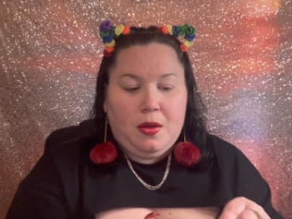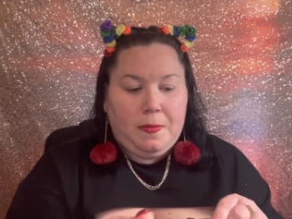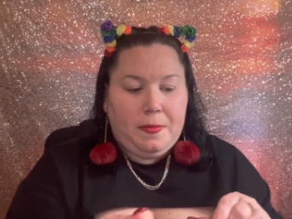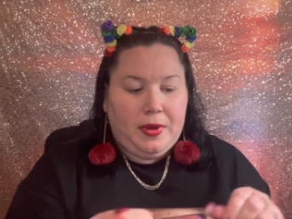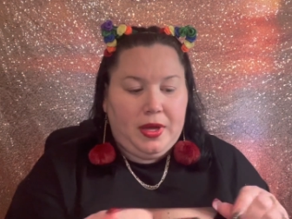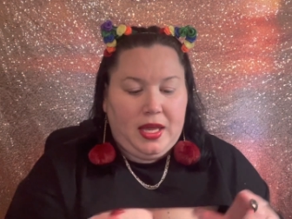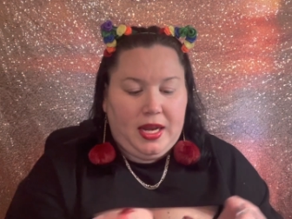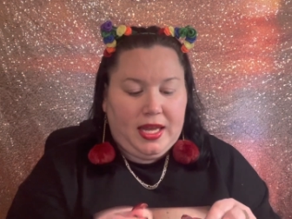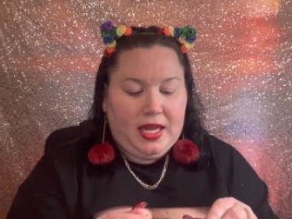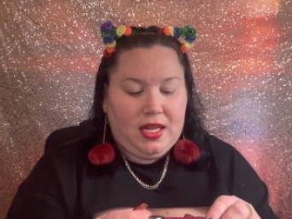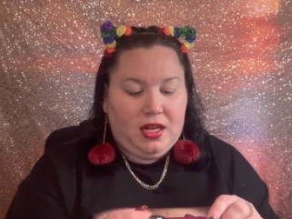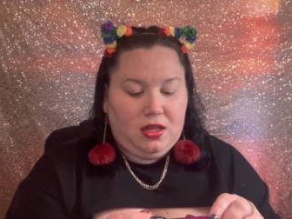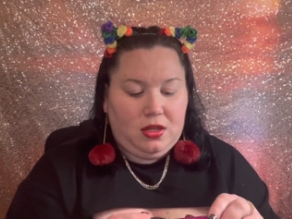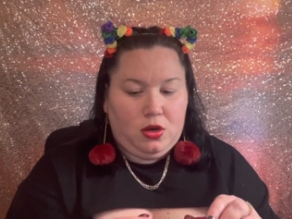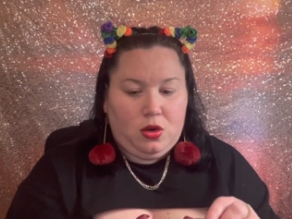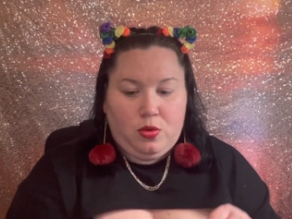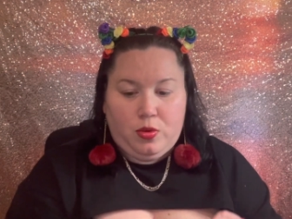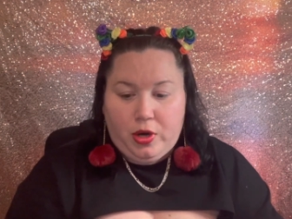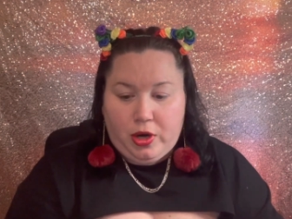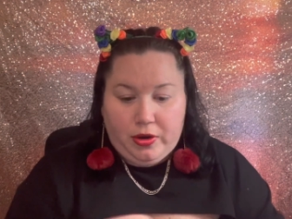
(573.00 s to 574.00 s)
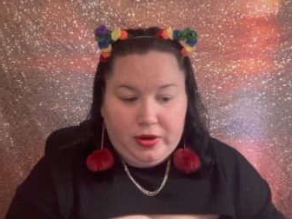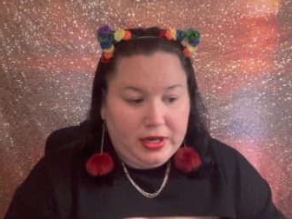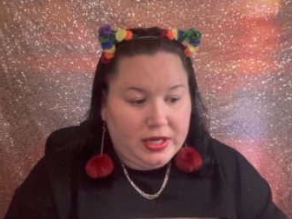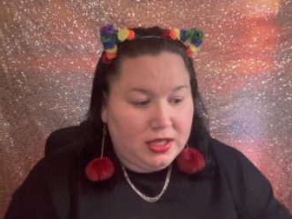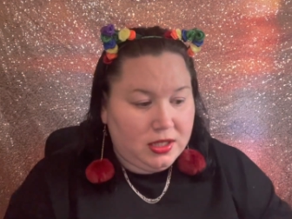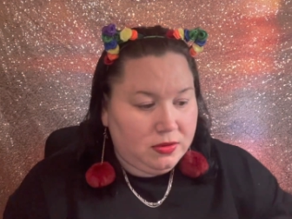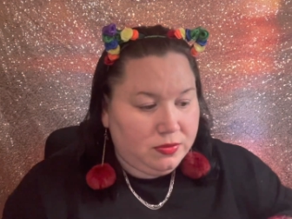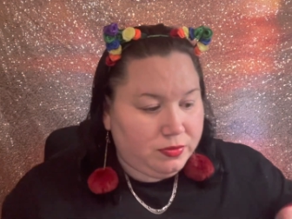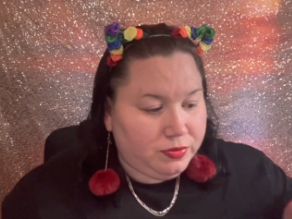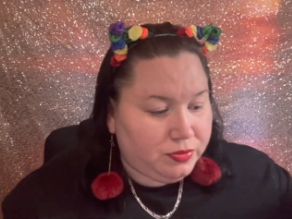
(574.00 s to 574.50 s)
but I get a little
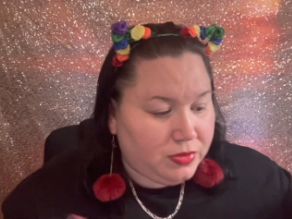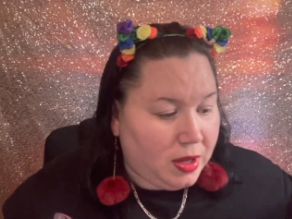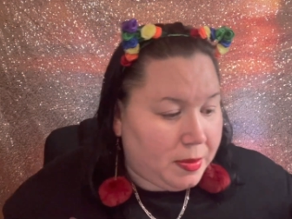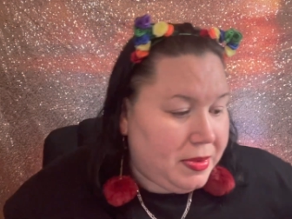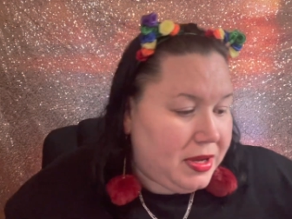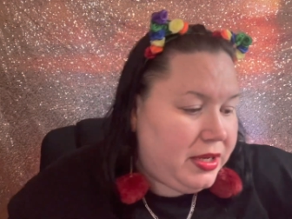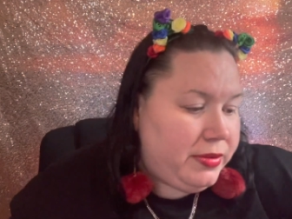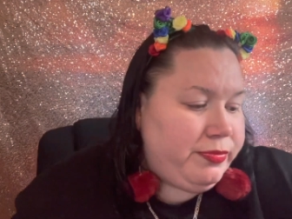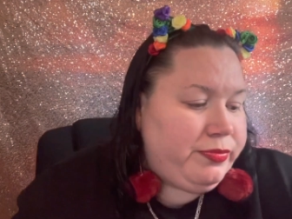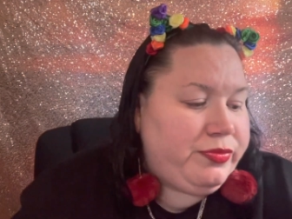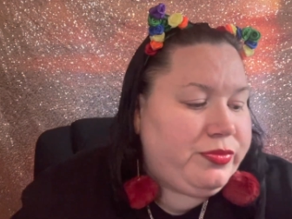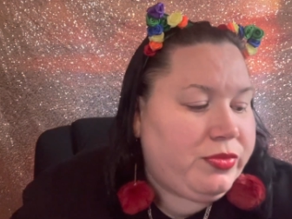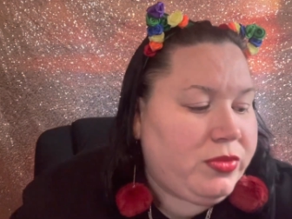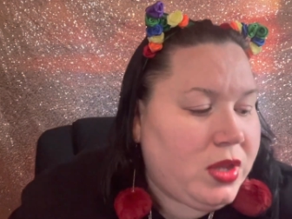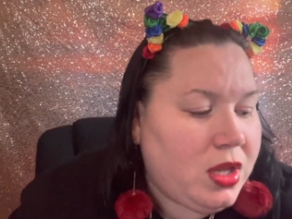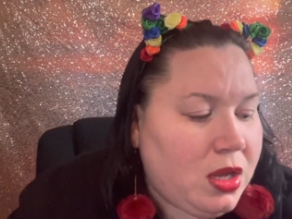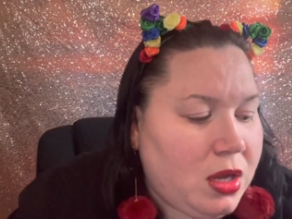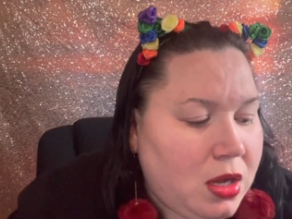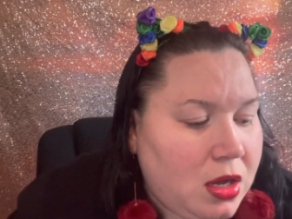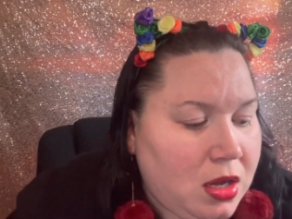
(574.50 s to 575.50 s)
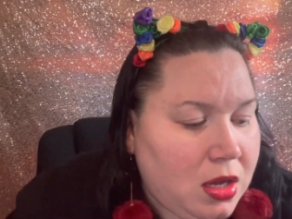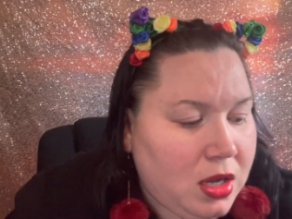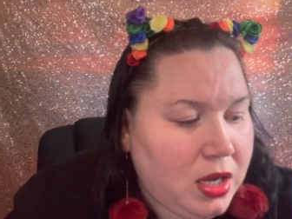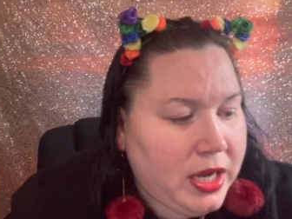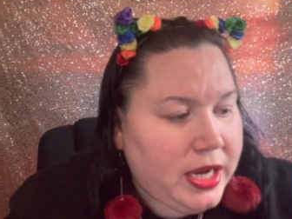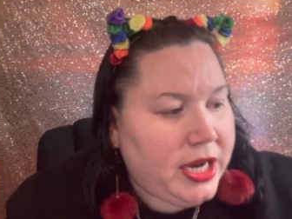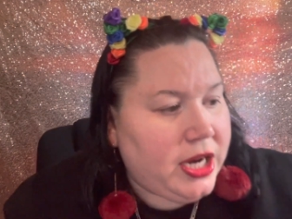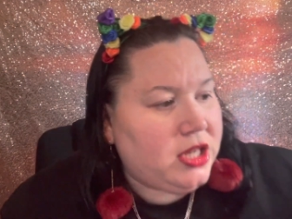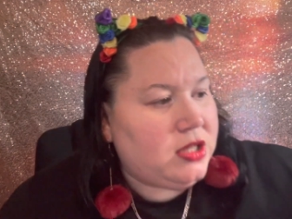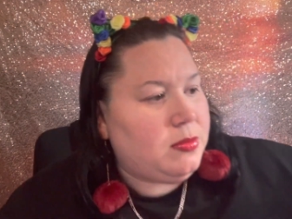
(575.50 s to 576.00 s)
worried. I mean,
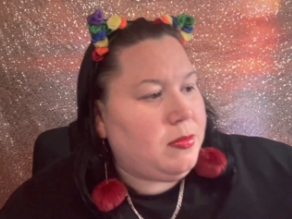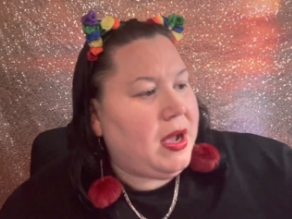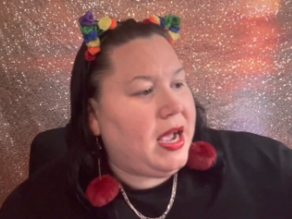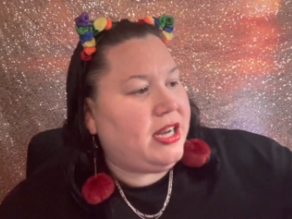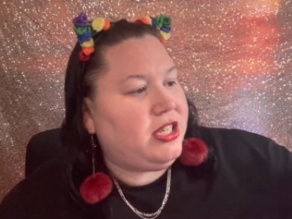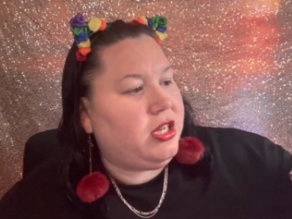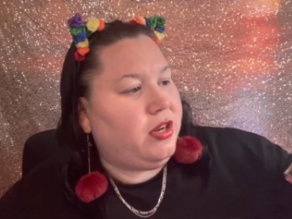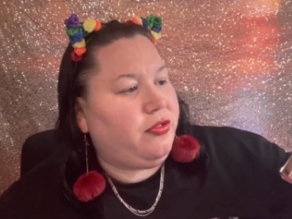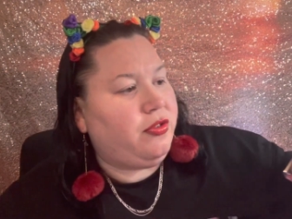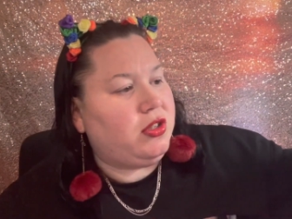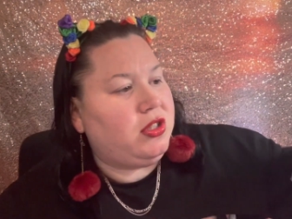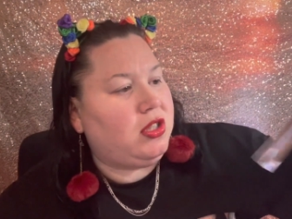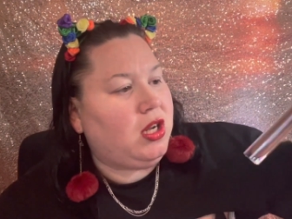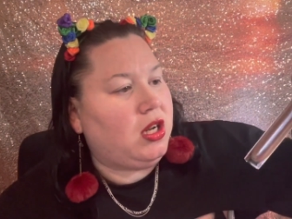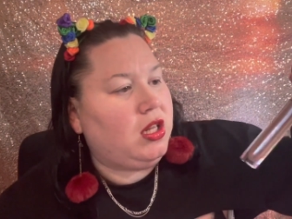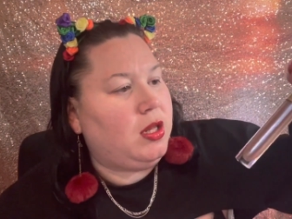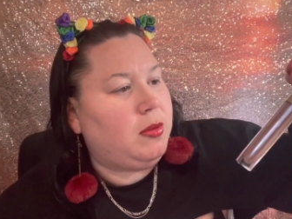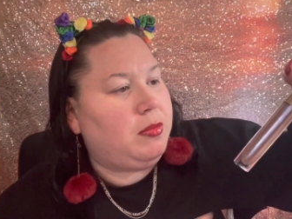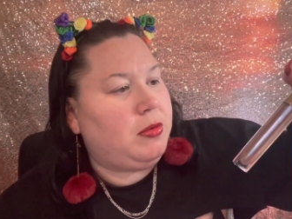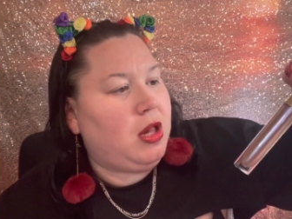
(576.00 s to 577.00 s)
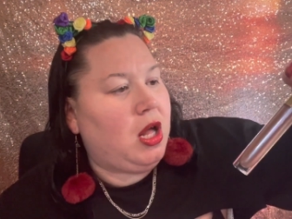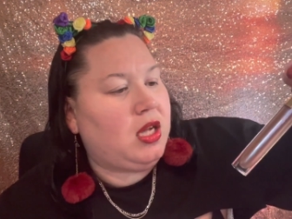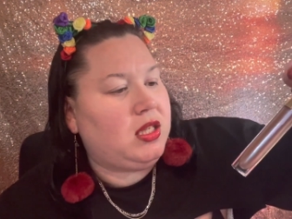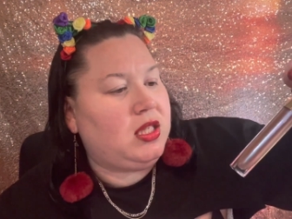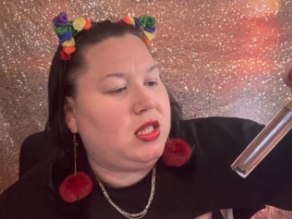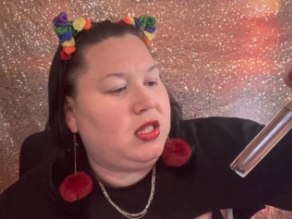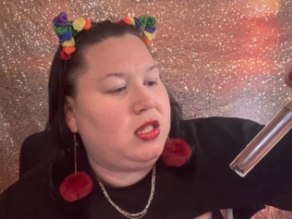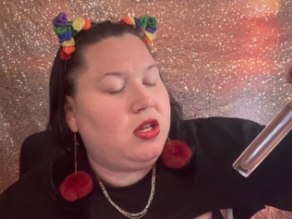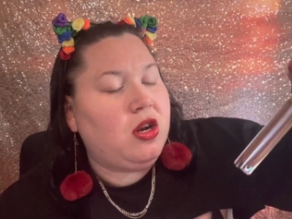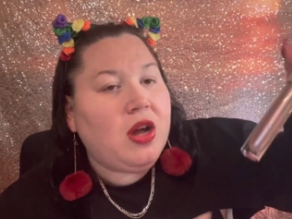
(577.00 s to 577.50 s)
here's my Jeffree Star lip
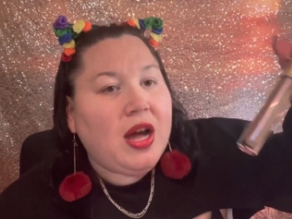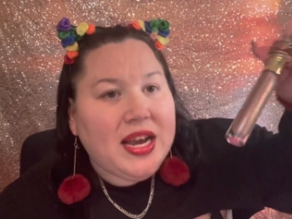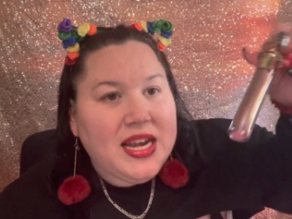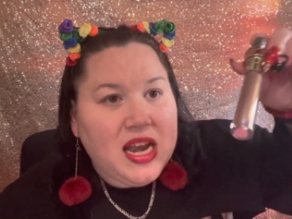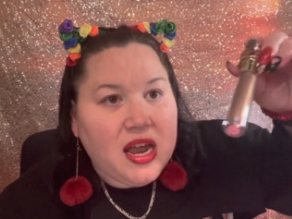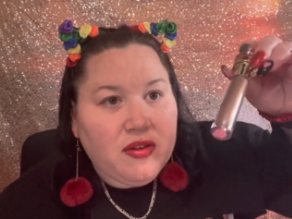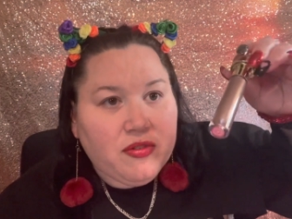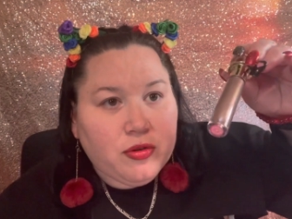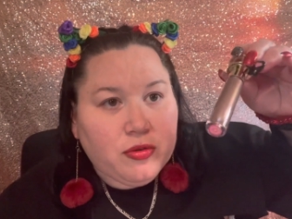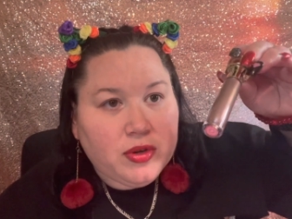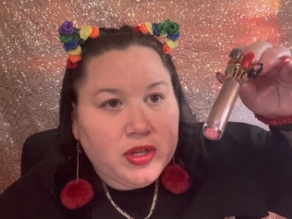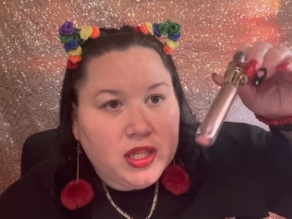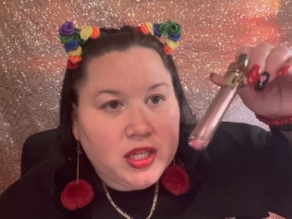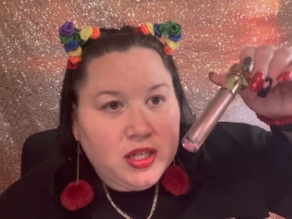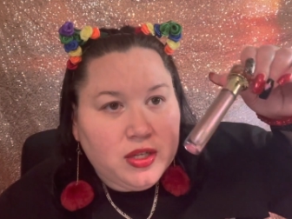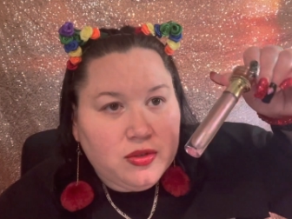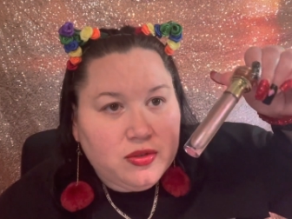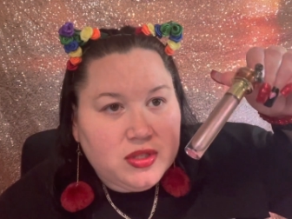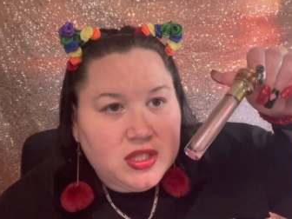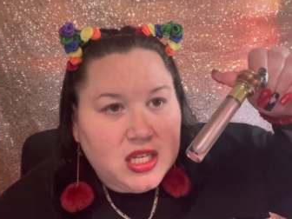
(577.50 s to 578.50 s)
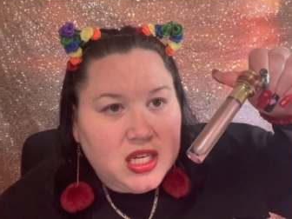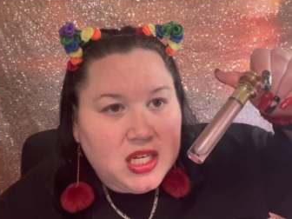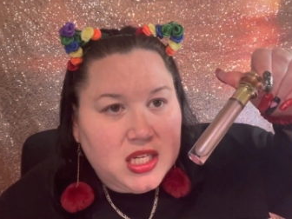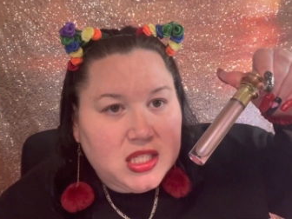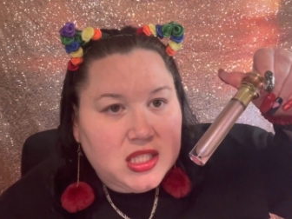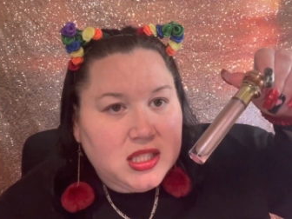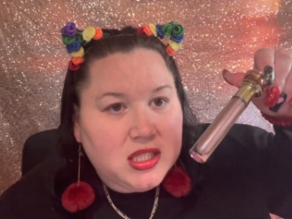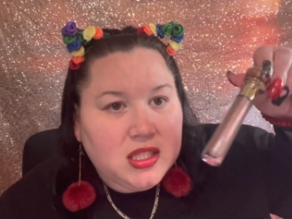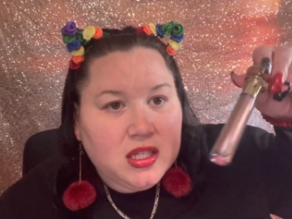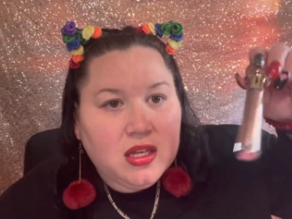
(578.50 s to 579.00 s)
glosses. You know, I never really use
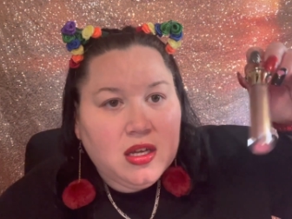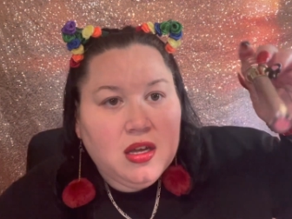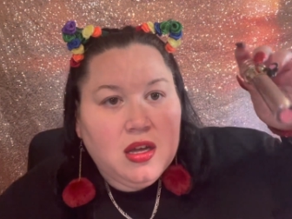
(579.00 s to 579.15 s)
these.